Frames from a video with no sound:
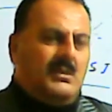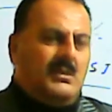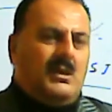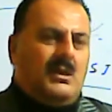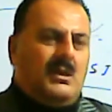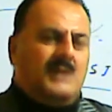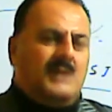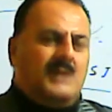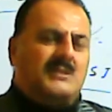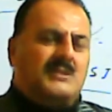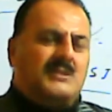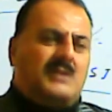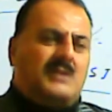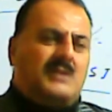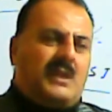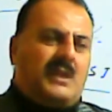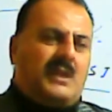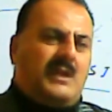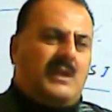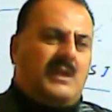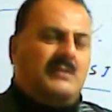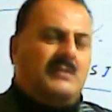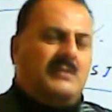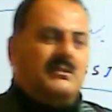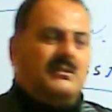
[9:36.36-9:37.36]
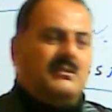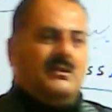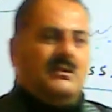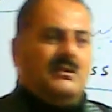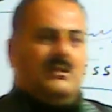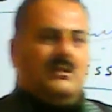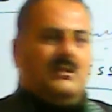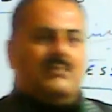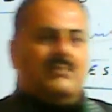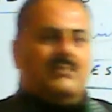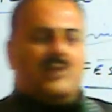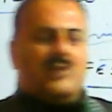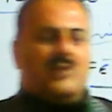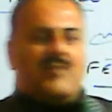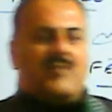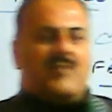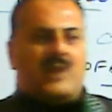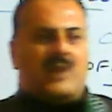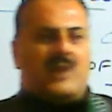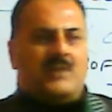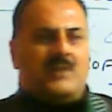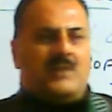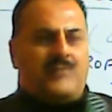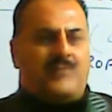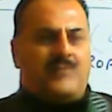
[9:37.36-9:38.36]
On the other hand, if you have
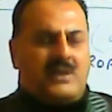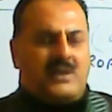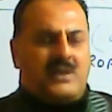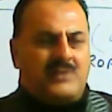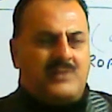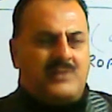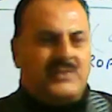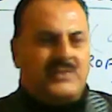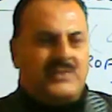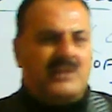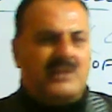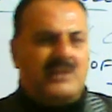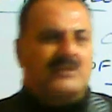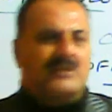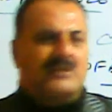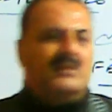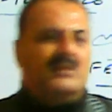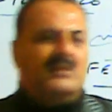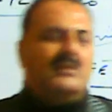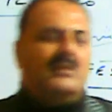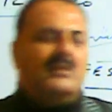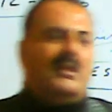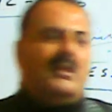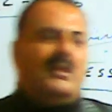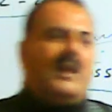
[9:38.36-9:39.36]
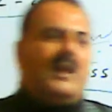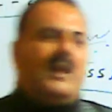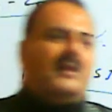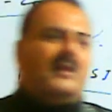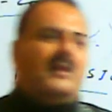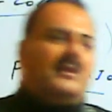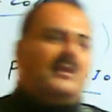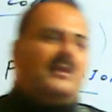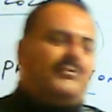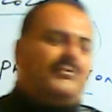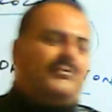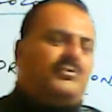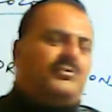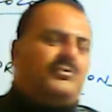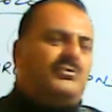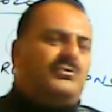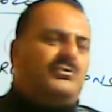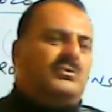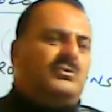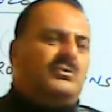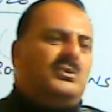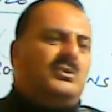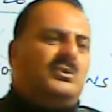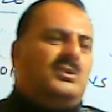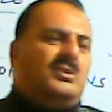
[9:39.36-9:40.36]
any foreigner friend and if
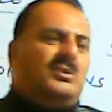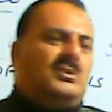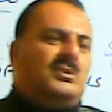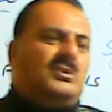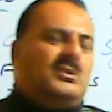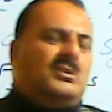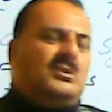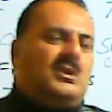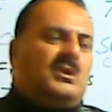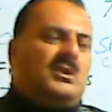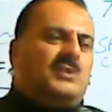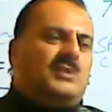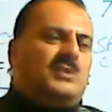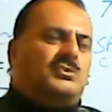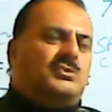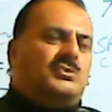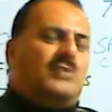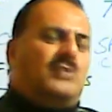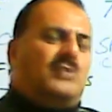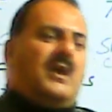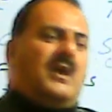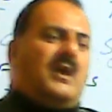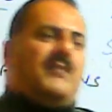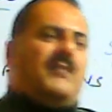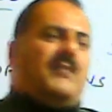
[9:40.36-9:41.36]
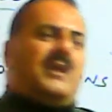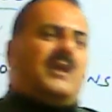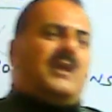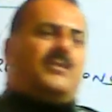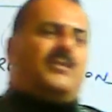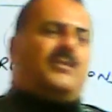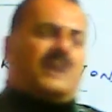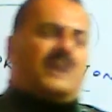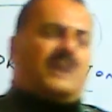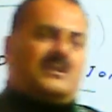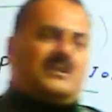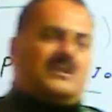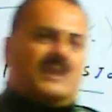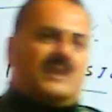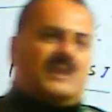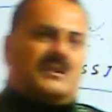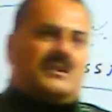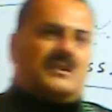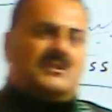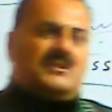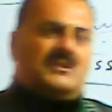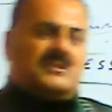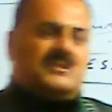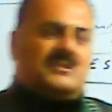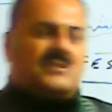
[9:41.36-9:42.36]
uh, you have any friend that
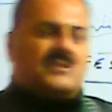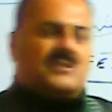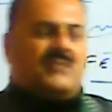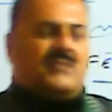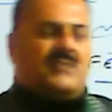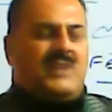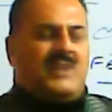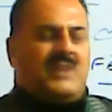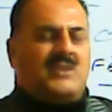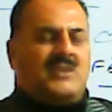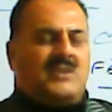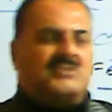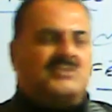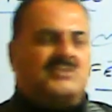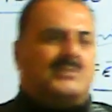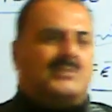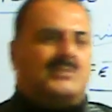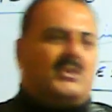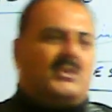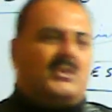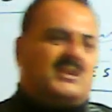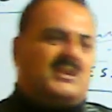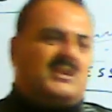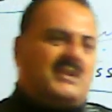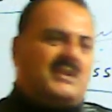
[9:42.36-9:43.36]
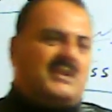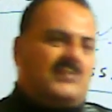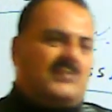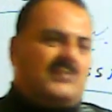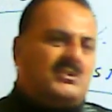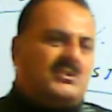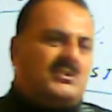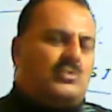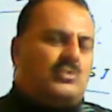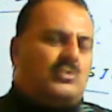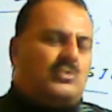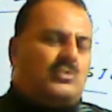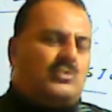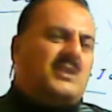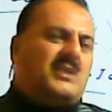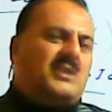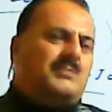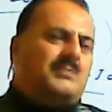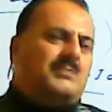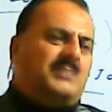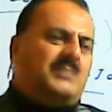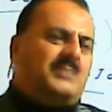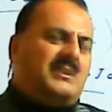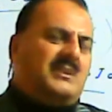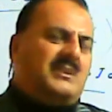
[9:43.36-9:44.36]
he is well conscious about English language, so you can
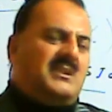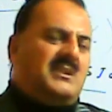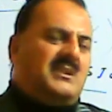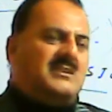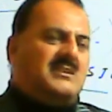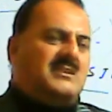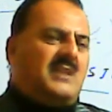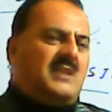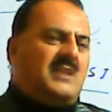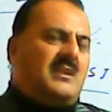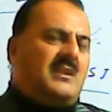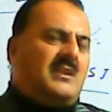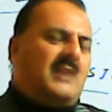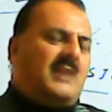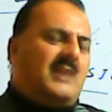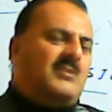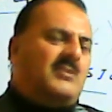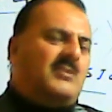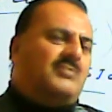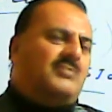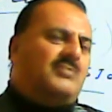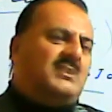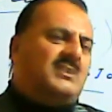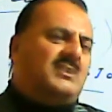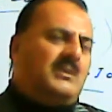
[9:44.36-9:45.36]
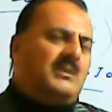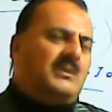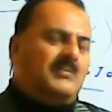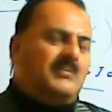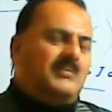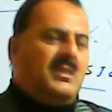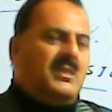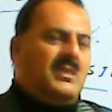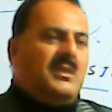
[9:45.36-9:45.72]
speak English language with him.